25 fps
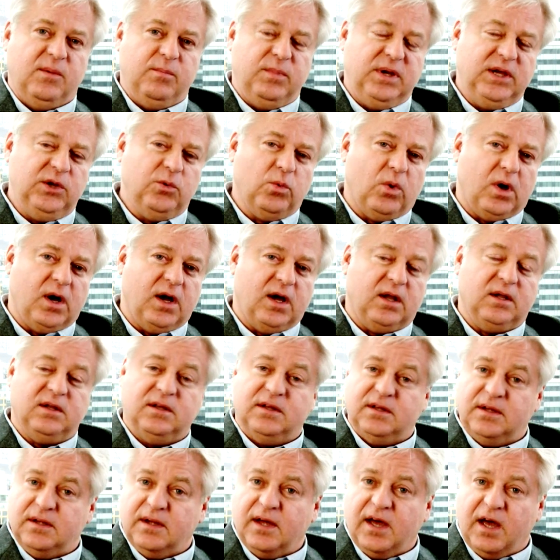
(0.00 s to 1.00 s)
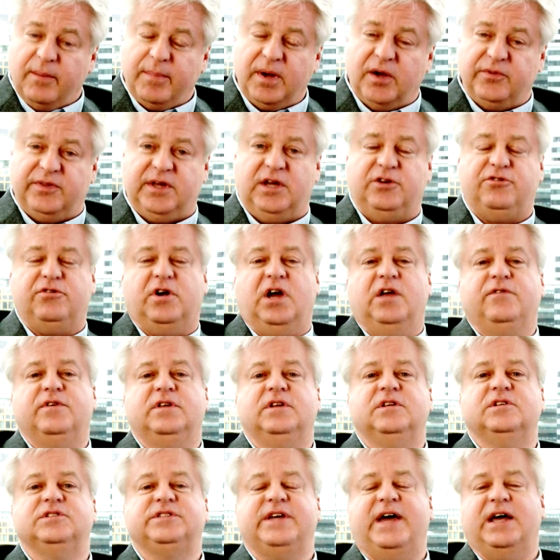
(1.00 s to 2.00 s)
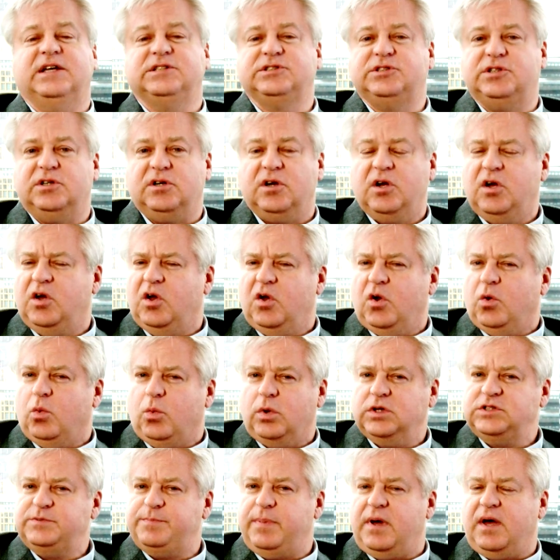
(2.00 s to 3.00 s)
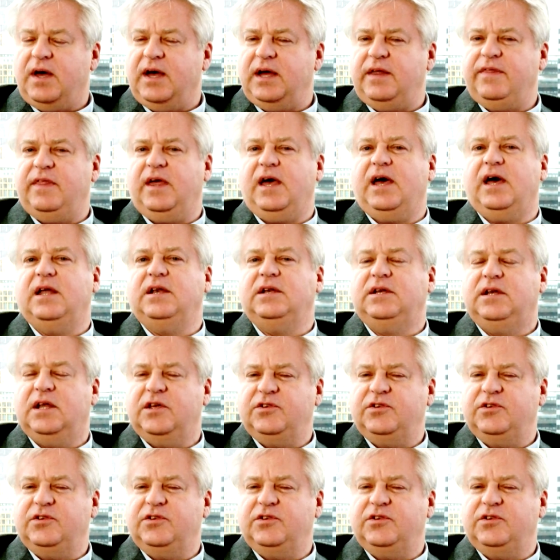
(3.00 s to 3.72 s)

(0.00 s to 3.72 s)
Meanwhile, about that drive-in disaster, what's behind that?